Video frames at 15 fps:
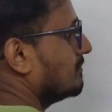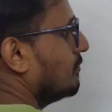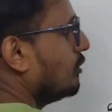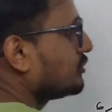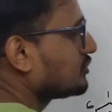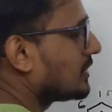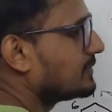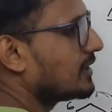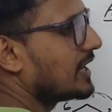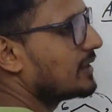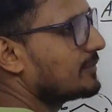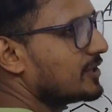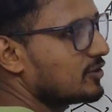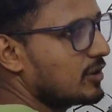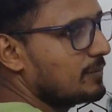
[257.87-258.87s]
most of the
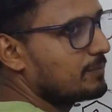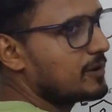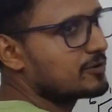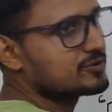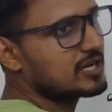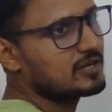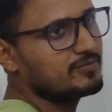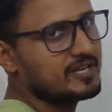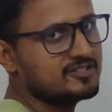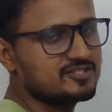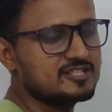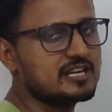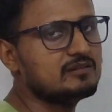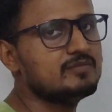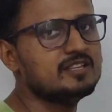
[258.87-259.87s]
aromatic compounds are
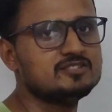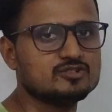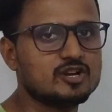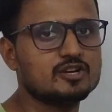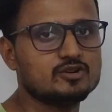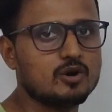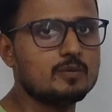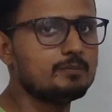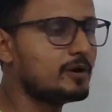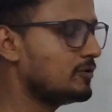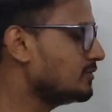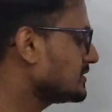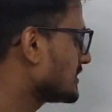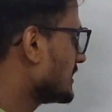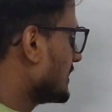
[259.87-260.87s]
benzene and benzenoid
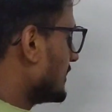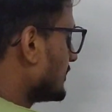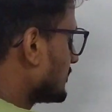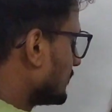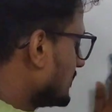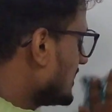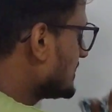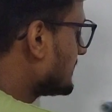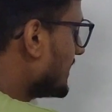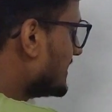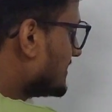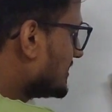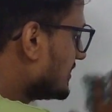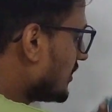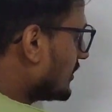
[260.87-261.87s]
compounds. So these
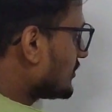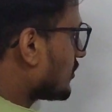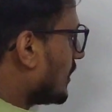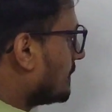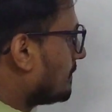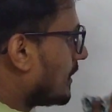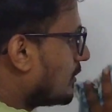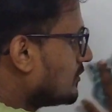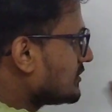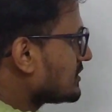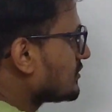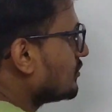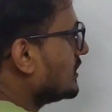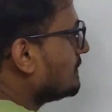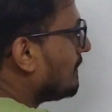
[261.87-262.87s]
benzenoid compounds
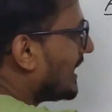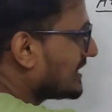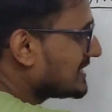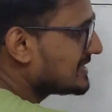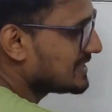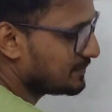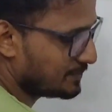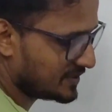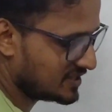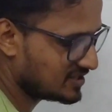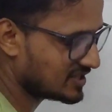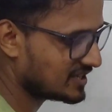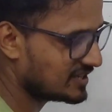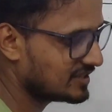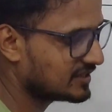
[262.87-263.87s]
will
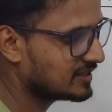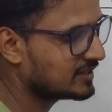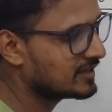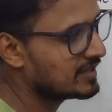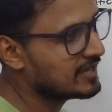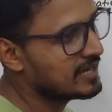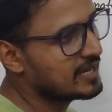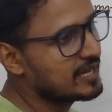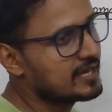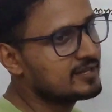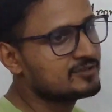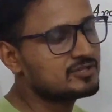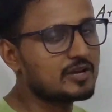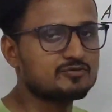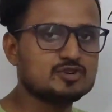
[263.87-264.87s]
participate in
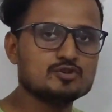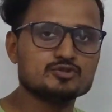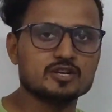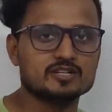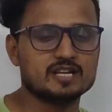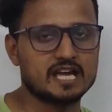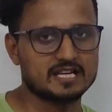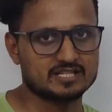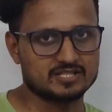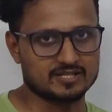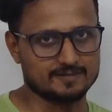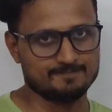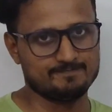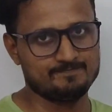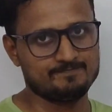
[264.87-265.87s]
substitution
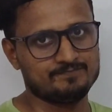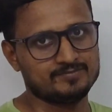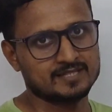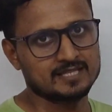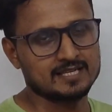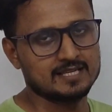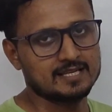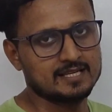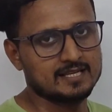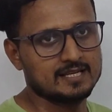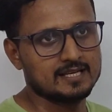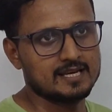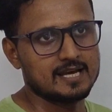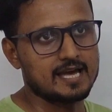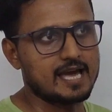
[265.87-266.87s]
reaction,
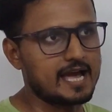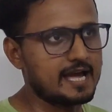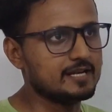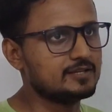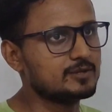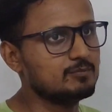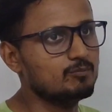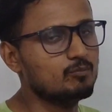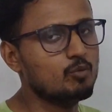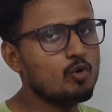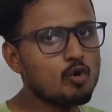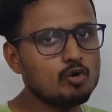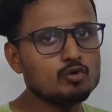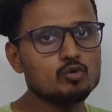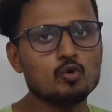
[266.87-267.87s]
and
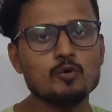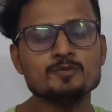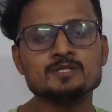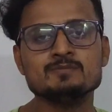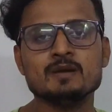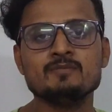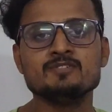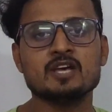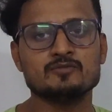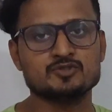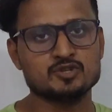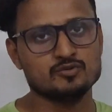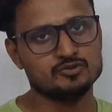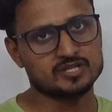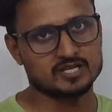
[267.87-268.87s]
more groups may be
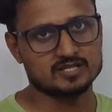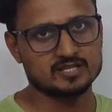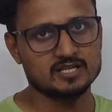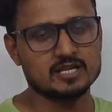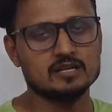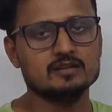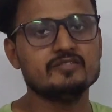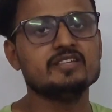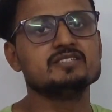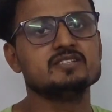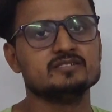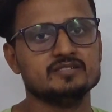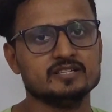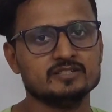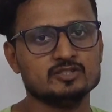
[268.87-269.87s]
substituted in a
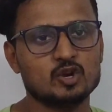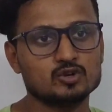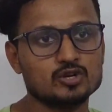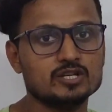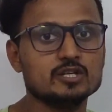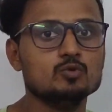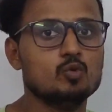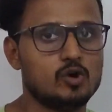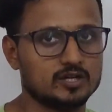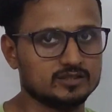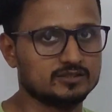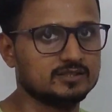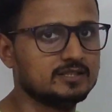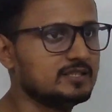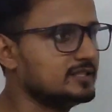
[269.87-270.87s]
benzene ring, not only
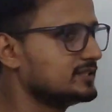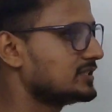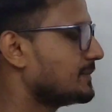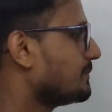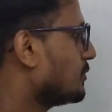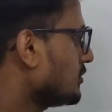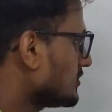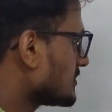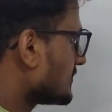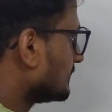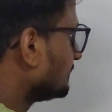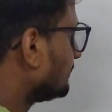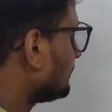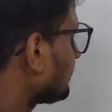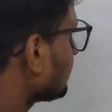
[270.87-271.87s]
one.
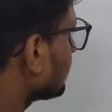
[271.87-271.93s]
Suppose